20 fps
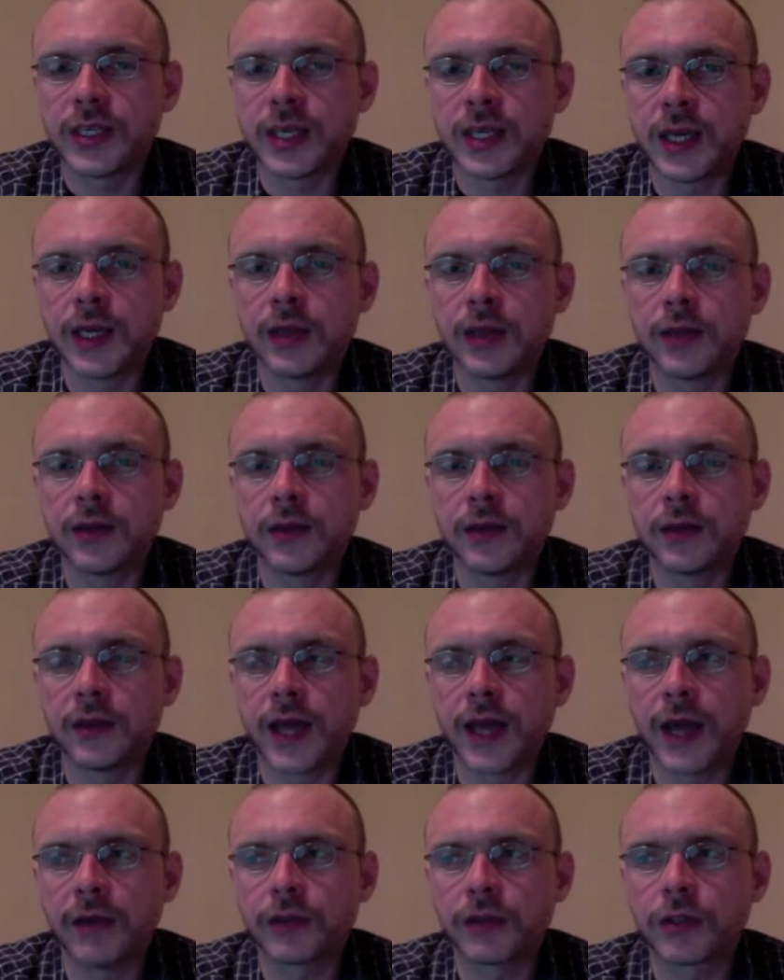tend to
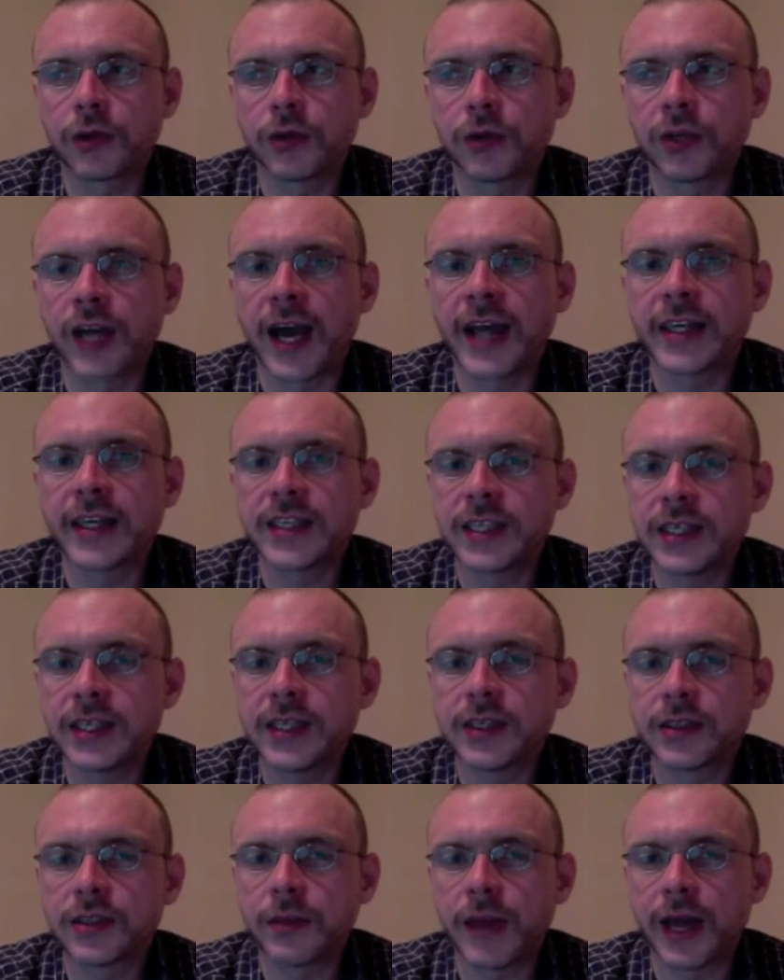have certain
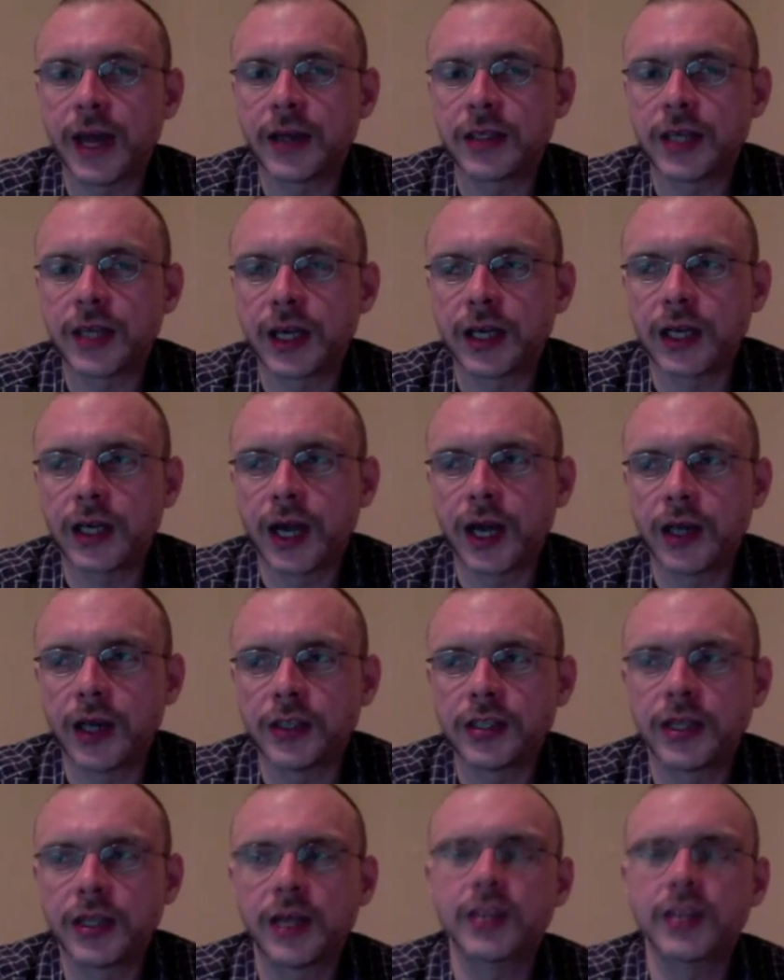ideas about technology.